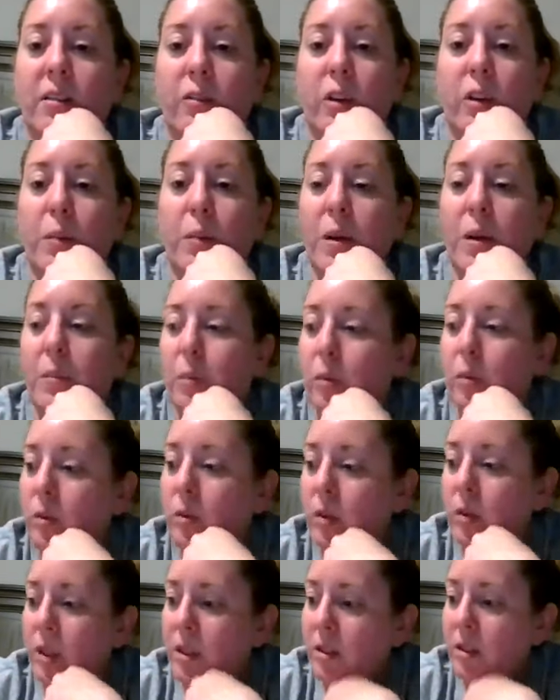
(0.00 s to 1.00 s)
for
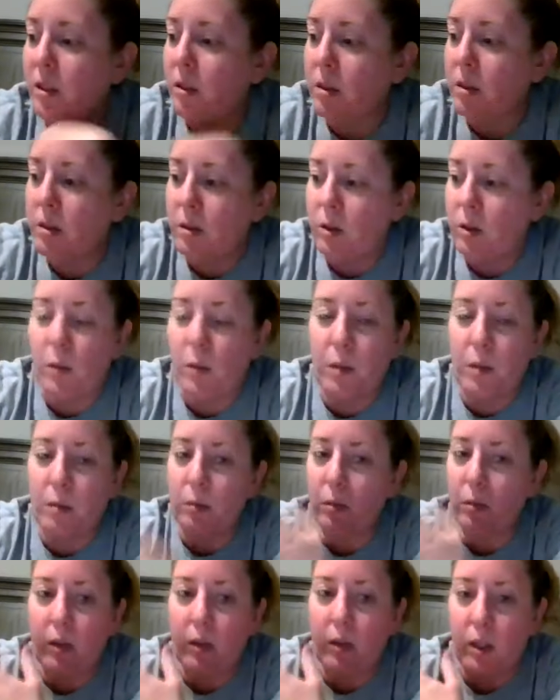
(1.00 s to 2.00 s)
people, because there's new people
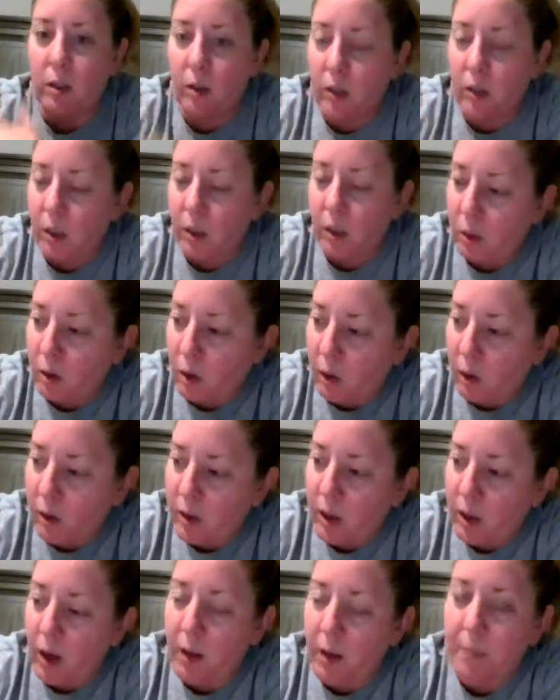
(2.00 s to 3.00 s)
moving in our neighborhood all the
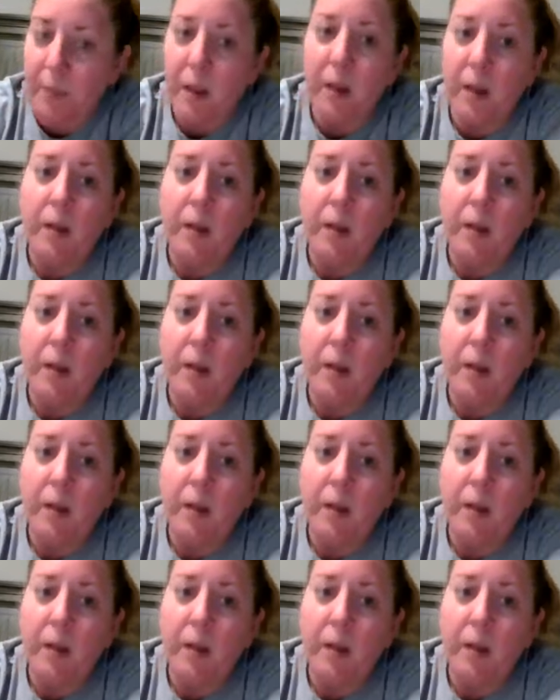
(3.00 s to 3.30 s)
time.